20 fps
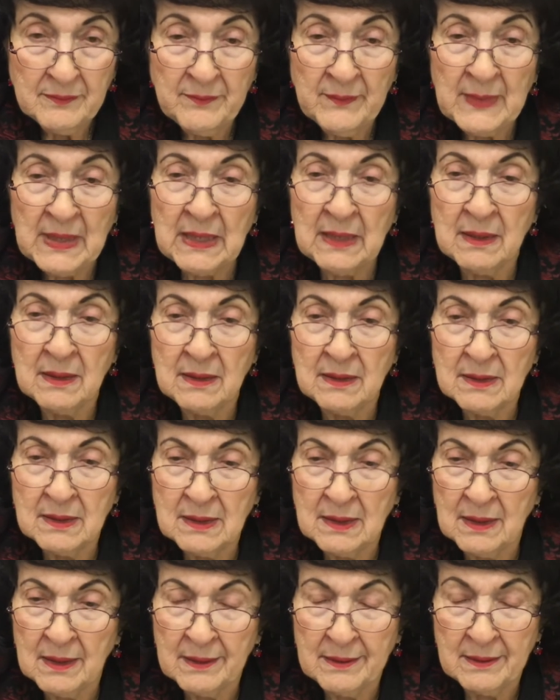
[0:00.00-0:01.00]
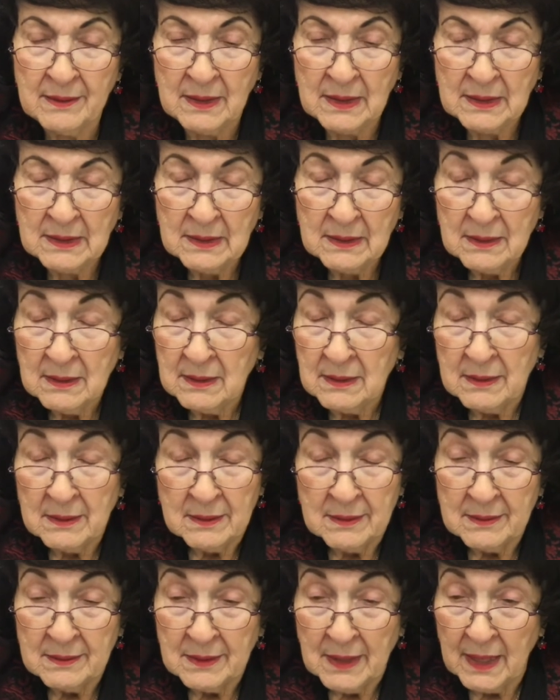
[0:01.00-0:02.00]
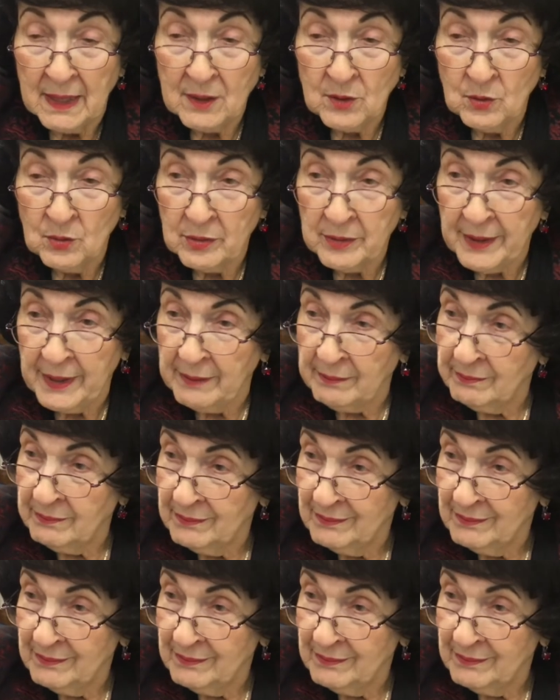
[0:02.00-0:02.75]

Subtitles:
and I adore him.